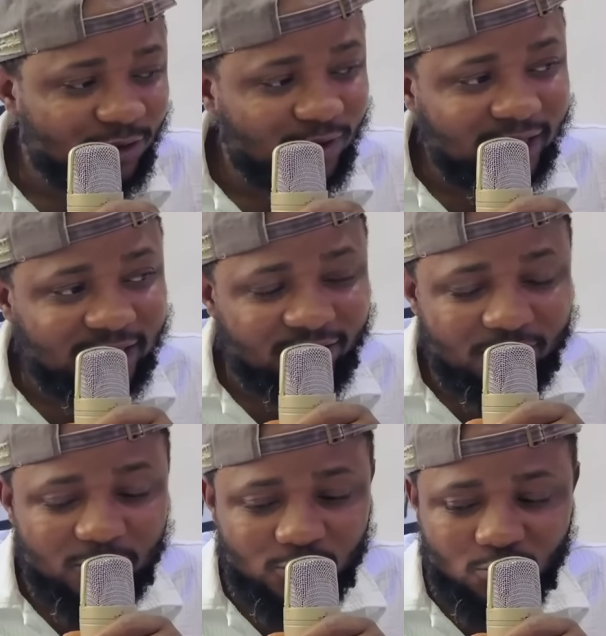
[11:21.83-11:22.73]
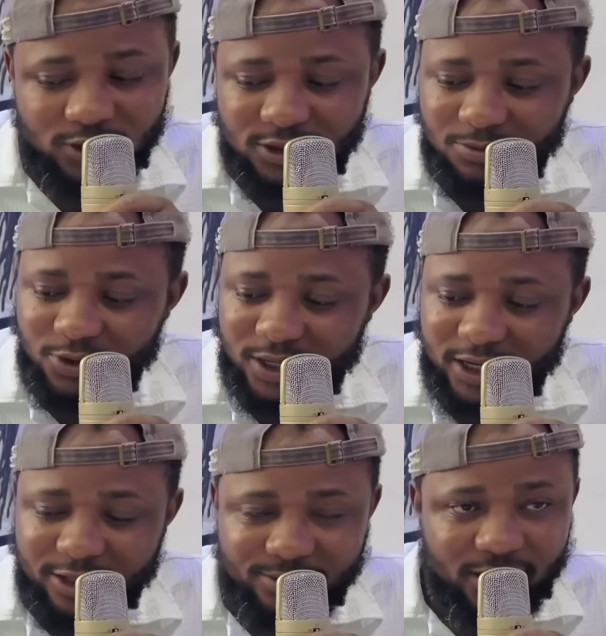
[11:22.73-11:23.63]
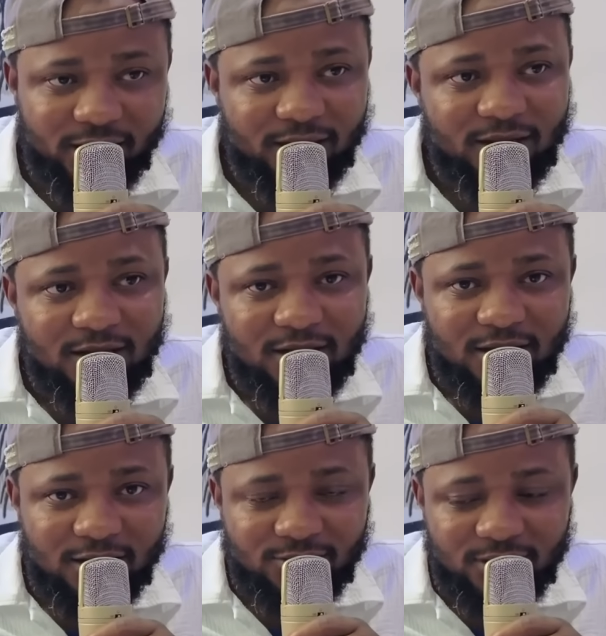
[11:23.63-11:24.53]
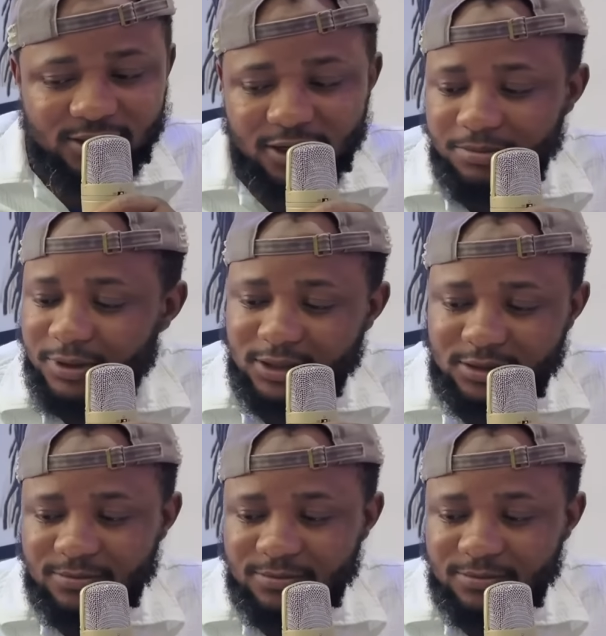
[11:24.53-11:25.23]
So guys, thank you very much for watching. The boy again, Adamslink. Catch you next time. Peace.